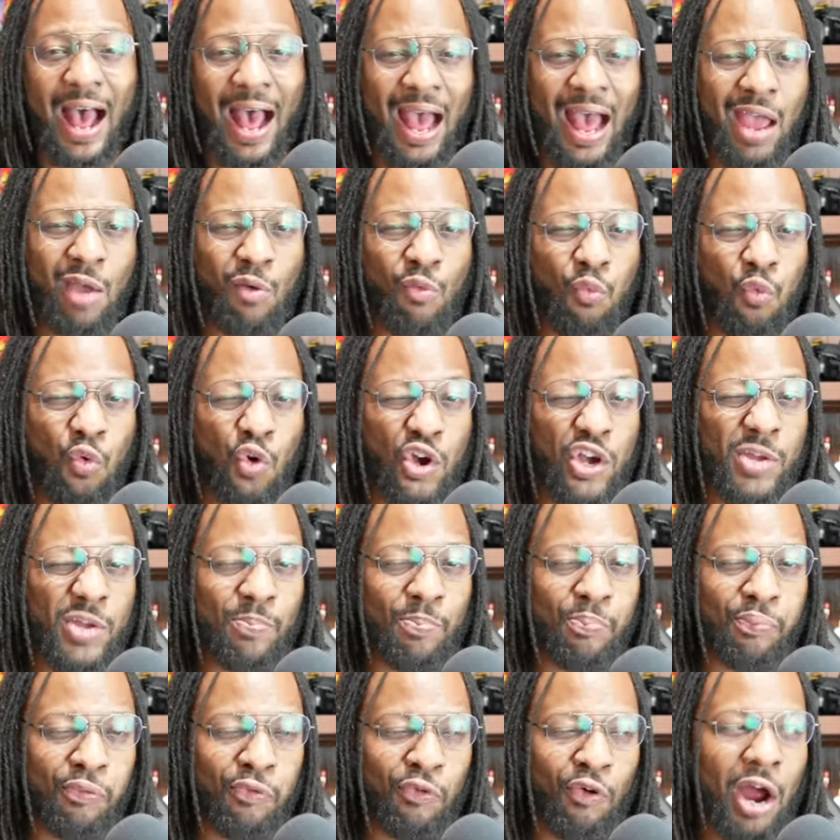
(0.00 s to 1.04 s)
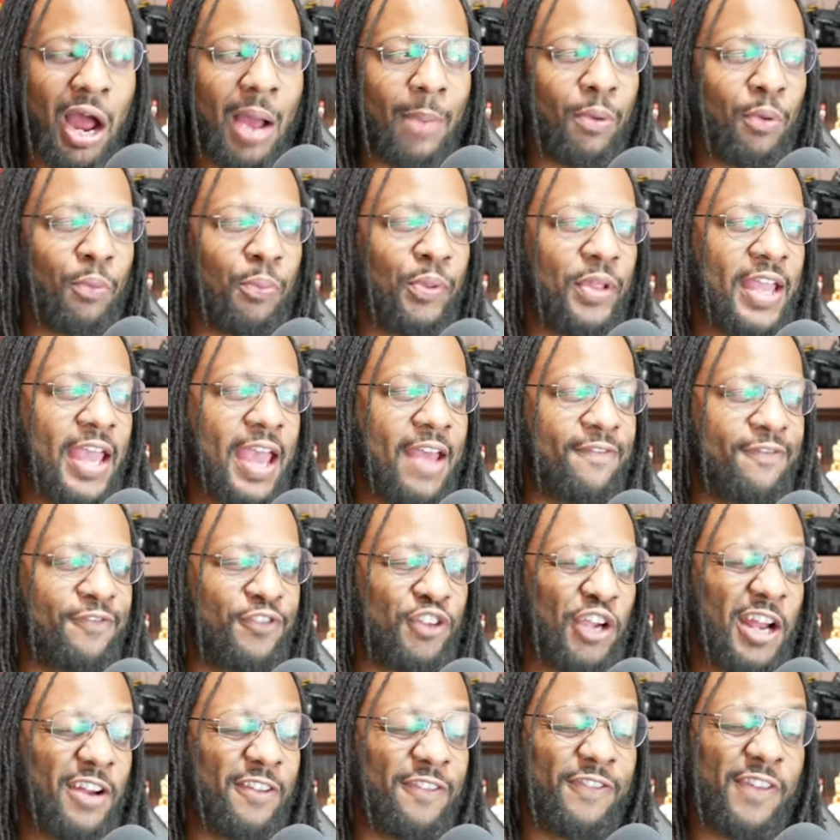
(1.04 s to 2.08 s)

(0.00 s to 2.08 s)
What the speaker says: I would probably have tried to